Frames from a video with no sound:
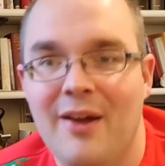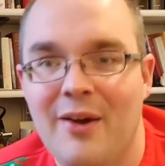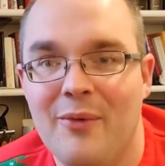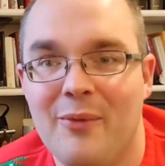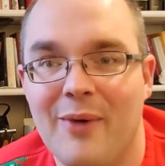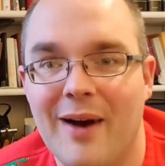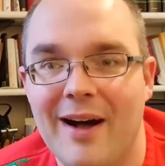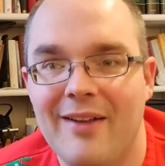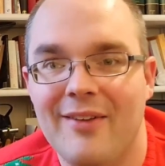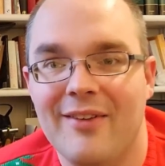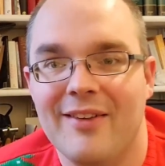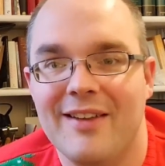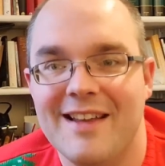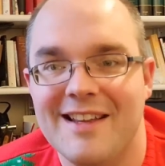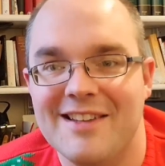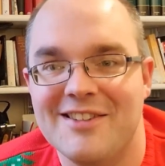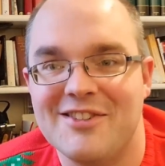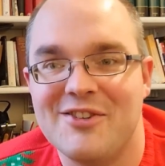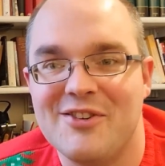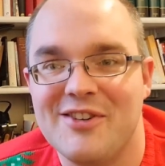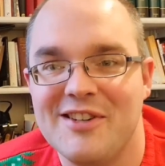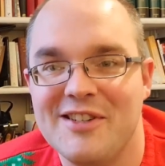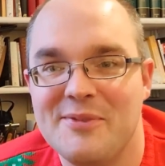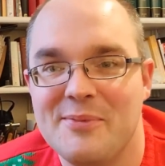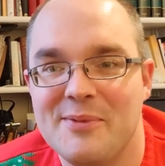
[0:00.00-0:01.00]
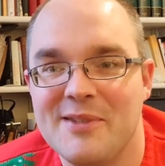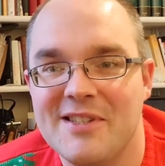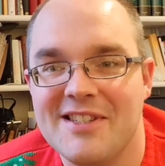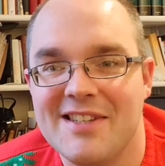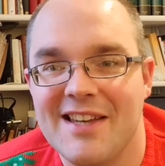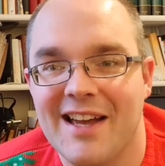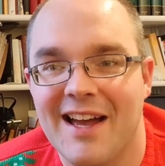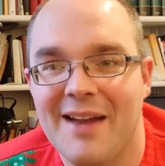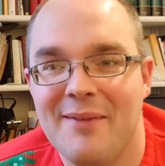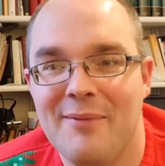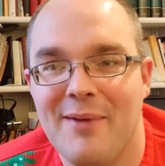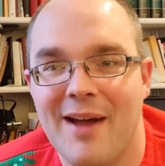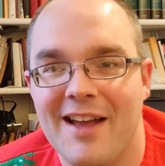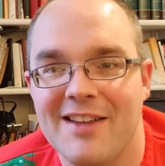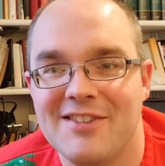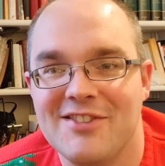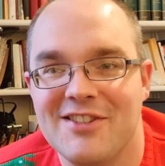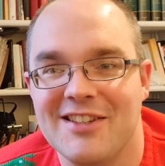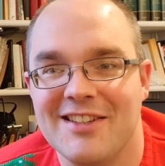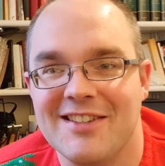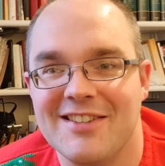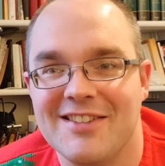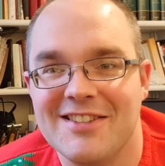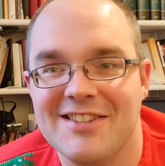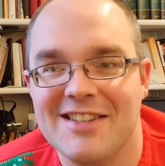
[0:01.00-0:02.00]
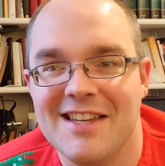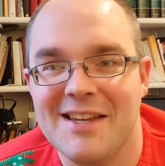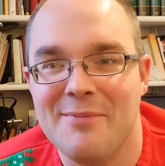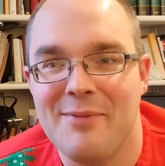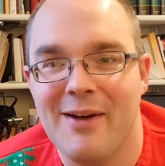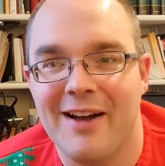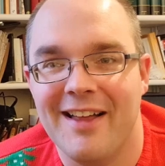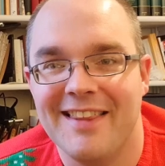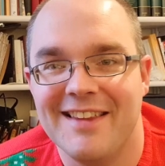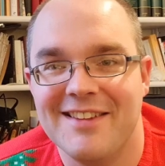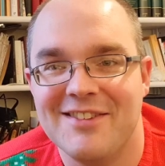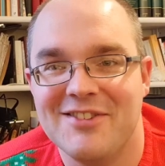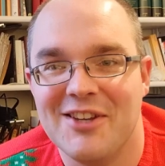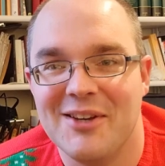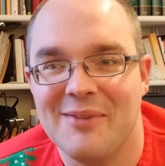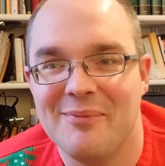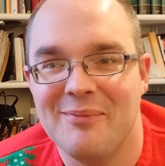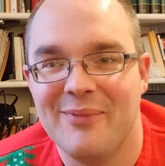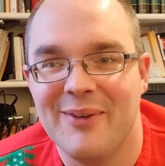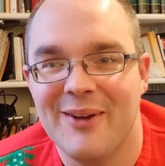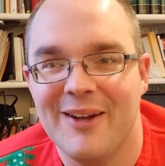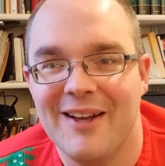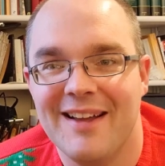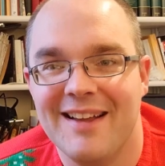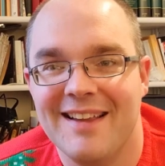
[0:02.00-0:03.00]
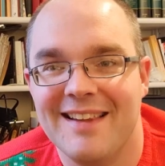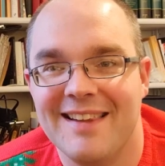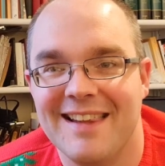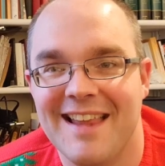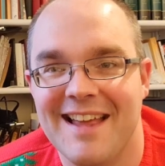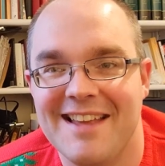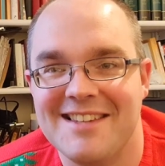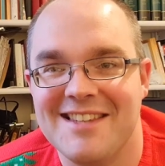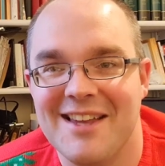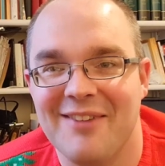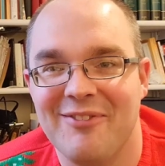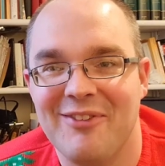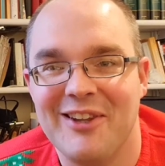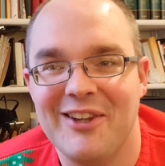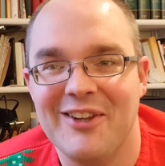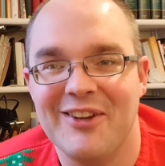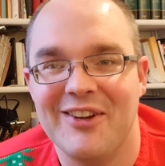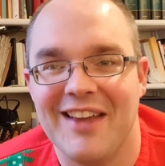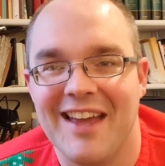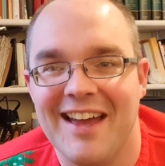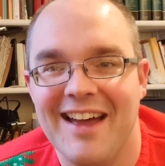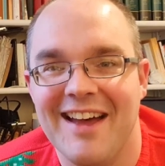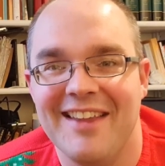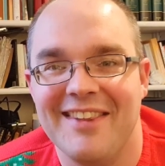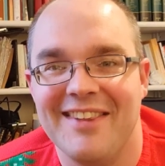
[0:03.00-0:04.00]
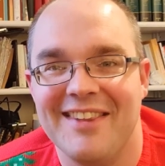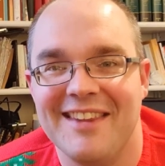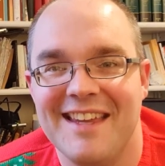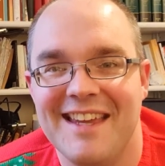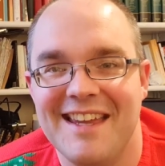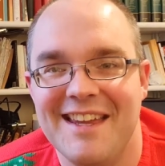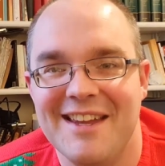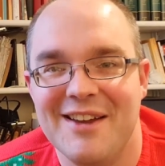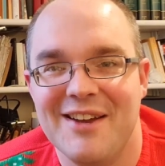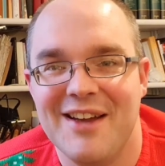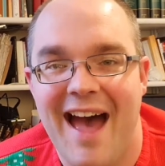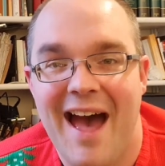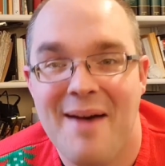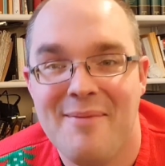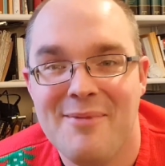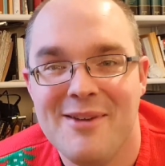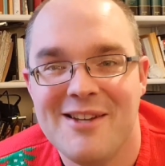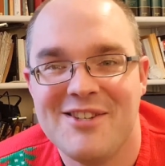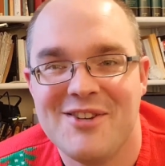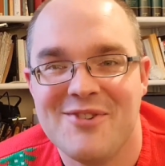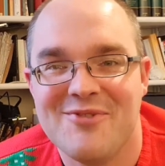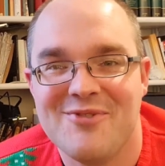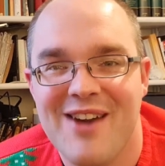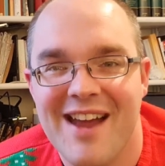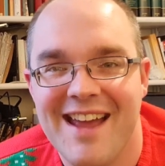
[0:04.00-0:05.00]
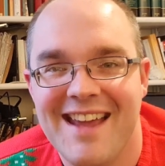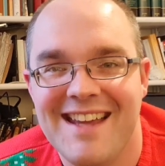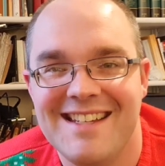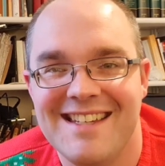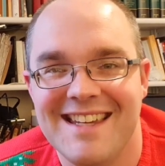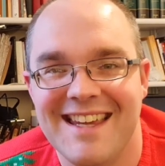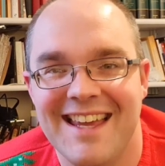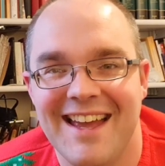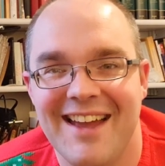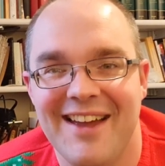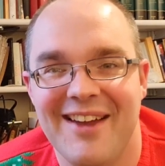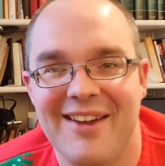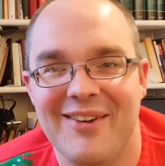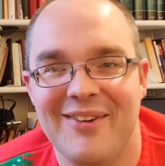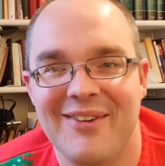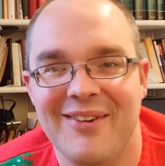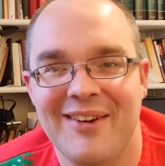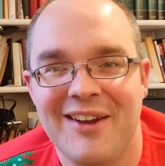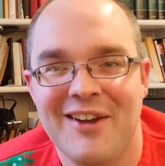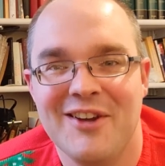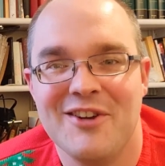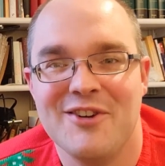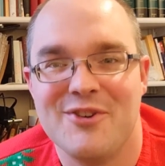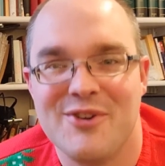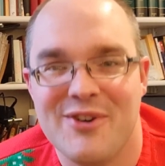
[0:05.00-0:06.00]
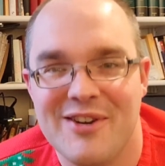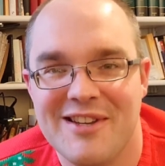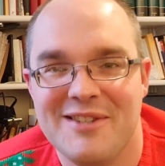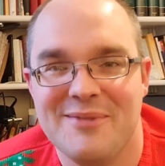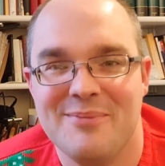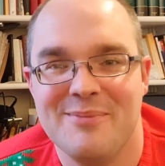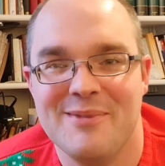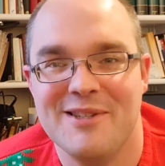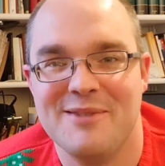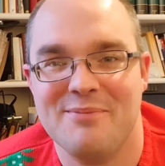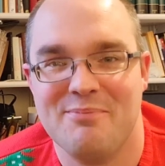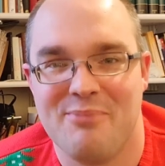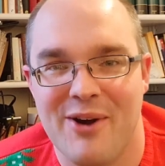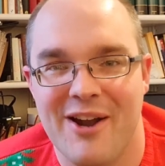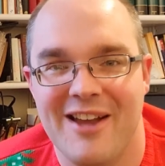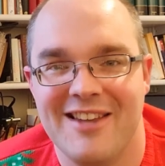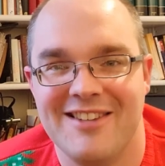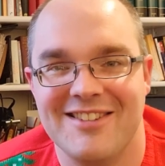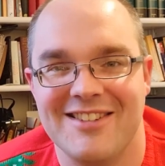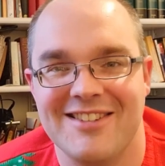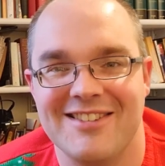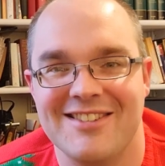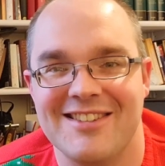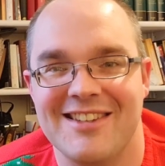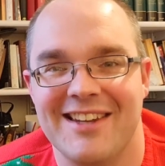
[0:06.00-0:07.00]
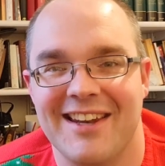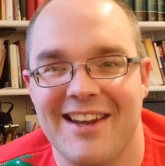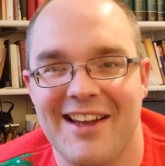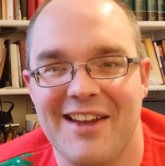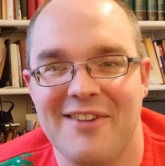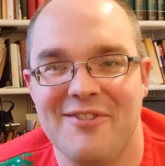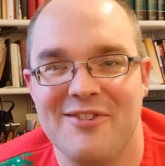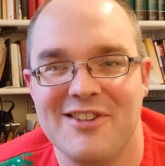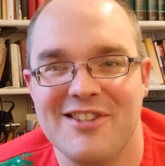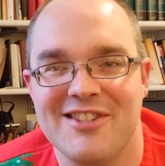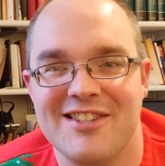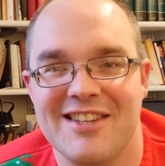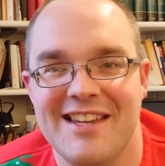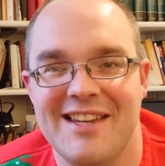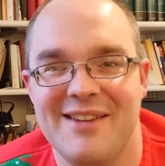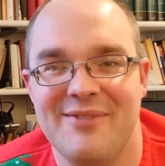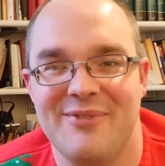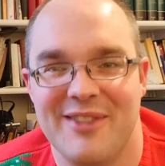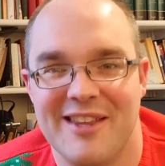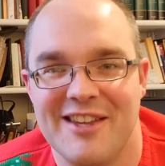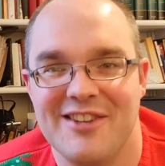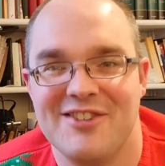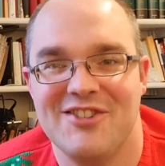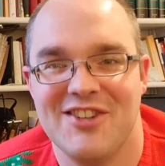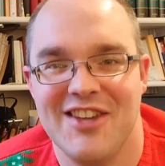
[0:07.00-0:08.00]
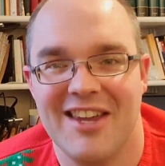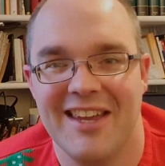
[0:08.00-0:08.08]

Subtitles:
Well, it's Christmas time, as you can see by the jumper. Let's have a look at the amateur radio Christmas presents that I received this